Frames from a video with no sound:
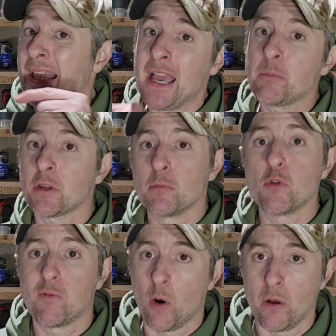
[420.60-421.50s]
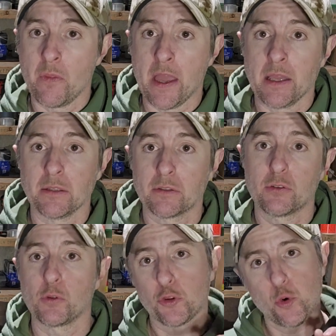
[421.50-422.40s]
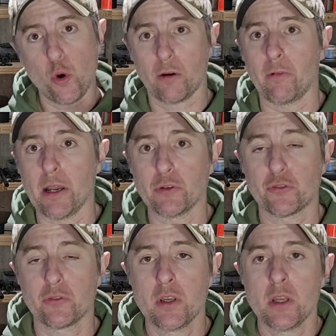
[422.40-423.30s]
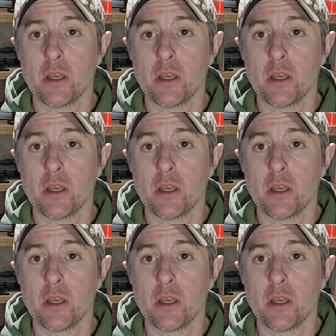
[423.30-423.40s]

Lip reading: I am going to move on then to the torque wrench.